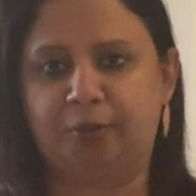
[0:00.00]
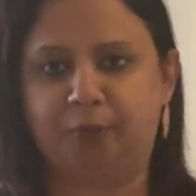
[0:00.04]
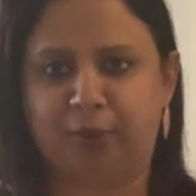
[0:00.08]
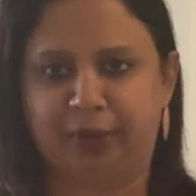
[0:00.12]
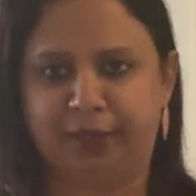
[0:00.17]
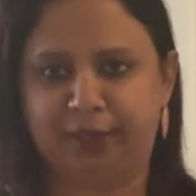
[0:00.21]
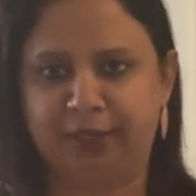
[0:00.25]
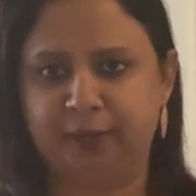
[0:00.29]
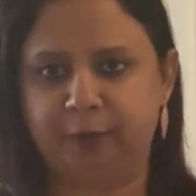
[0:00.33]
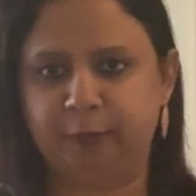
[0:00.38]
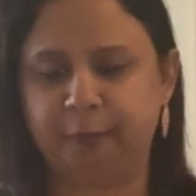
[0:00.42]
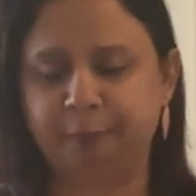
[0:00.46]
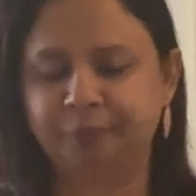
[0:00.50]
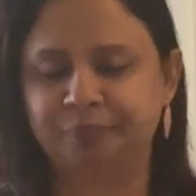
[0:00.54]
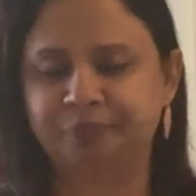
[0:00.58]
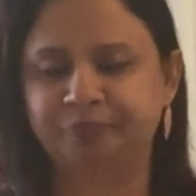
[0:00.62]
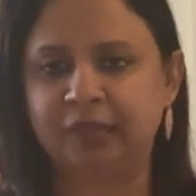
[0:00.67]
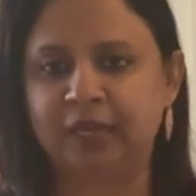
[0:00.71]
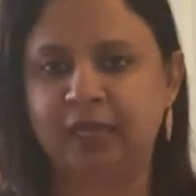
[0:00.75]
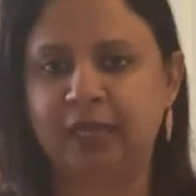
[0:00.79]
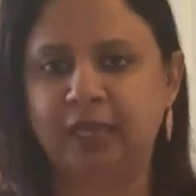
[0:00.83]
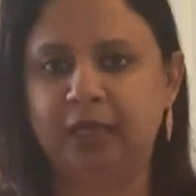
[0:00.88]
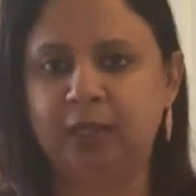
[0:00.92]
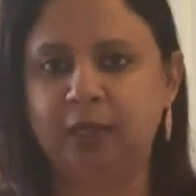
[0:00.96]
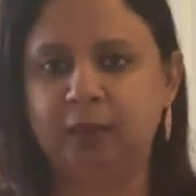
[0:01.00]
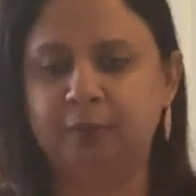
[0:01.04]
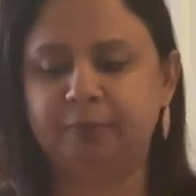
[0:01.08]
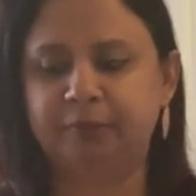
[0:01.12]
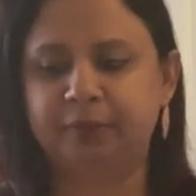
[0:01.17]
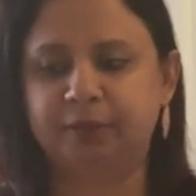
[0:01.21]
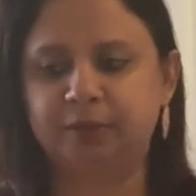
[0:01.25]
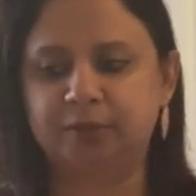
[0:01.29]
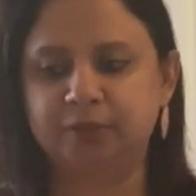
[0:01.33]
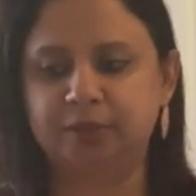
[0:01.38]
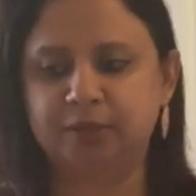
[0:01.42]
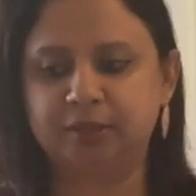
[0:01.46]
1 year,
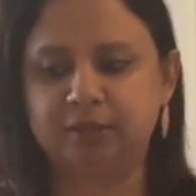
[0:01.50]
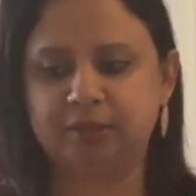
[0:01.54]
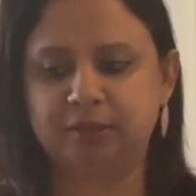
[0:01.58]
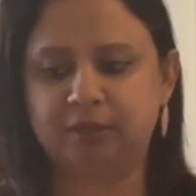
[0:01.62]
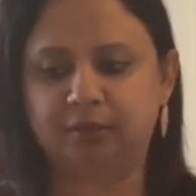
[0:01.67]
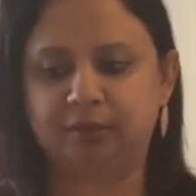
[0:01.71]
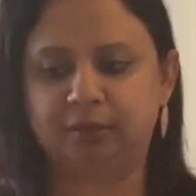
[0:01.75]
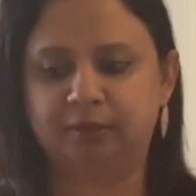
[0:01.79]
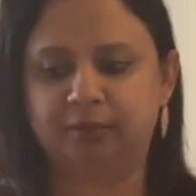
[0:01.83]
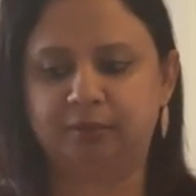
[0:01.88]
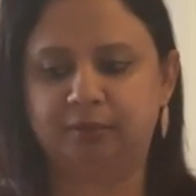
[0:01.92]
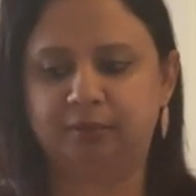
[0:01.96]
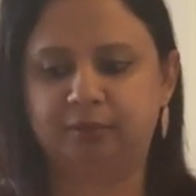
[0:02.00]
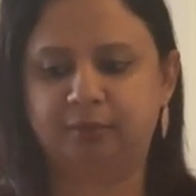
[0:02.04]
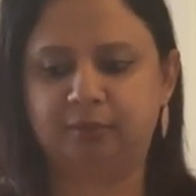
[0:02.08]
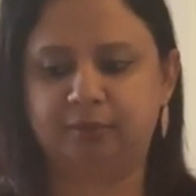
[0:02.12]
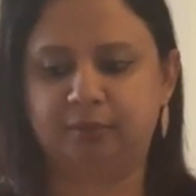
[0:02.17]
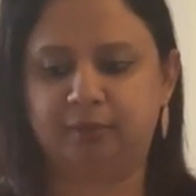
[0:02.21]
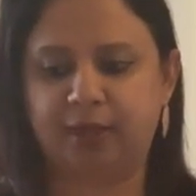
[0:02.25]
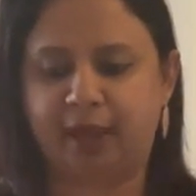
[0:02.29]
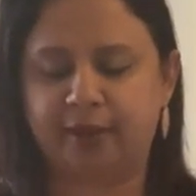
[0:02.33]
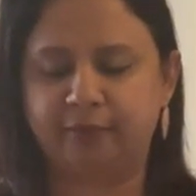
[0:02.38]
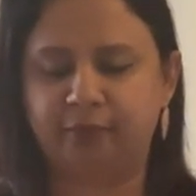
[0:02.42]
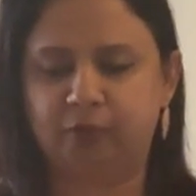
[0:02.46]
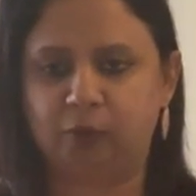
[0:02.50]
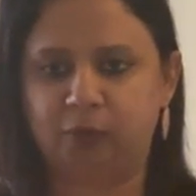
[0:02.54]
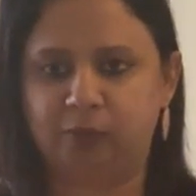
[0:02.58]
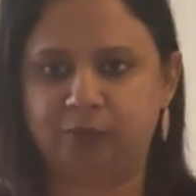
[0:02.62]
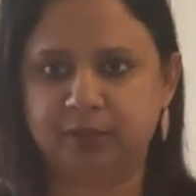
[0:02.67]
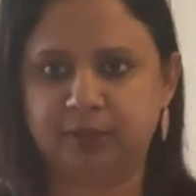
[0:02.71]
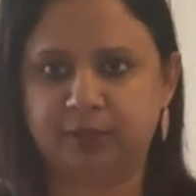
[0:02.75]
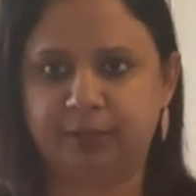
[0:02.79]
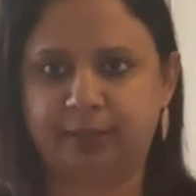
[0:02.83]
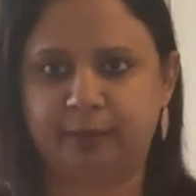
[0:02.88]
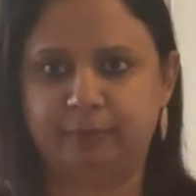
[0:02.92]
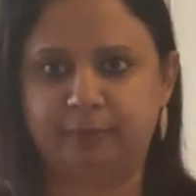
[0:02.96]
because I would
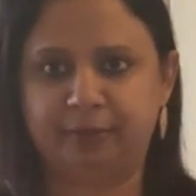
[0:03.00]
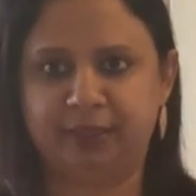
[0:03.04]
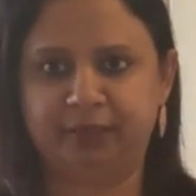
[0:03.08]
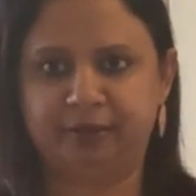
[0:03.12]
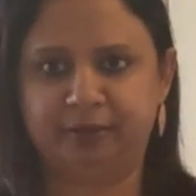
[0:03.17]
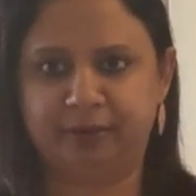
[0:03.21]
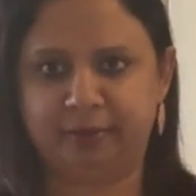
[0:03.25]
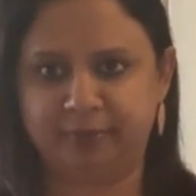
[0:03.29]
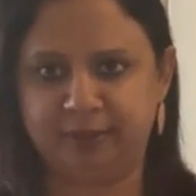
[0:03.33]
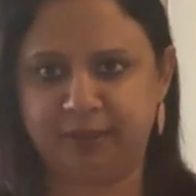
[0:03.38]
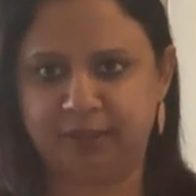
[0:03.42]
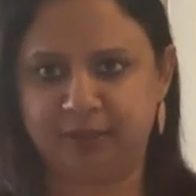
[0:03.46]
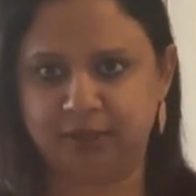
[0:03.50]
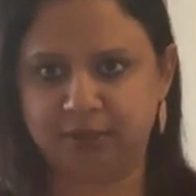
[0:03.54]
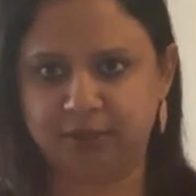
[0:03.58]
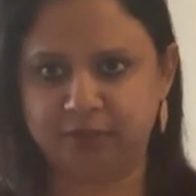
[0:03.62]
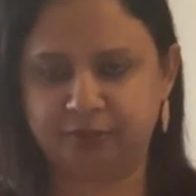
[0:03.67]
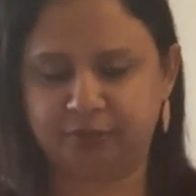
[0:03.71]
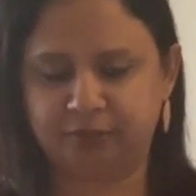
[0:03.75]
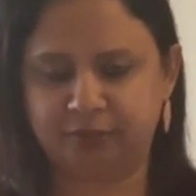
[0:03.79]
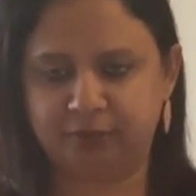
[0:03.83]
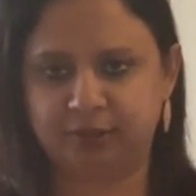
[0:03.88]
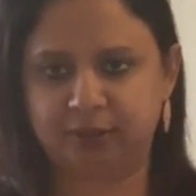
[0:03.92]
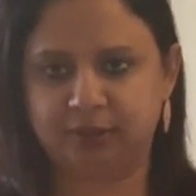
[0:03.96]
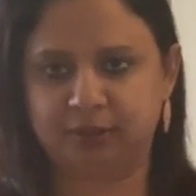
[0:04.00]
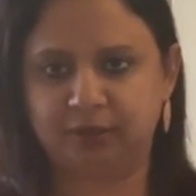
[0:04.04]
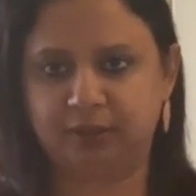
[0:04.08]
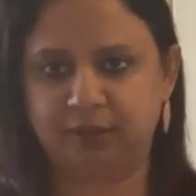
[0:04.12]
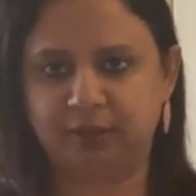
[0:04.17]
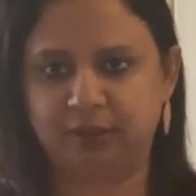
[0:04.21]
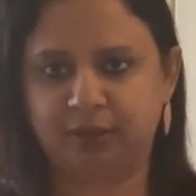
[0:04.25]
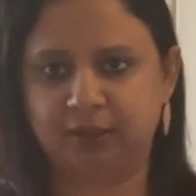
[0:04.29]
always recommend remedies for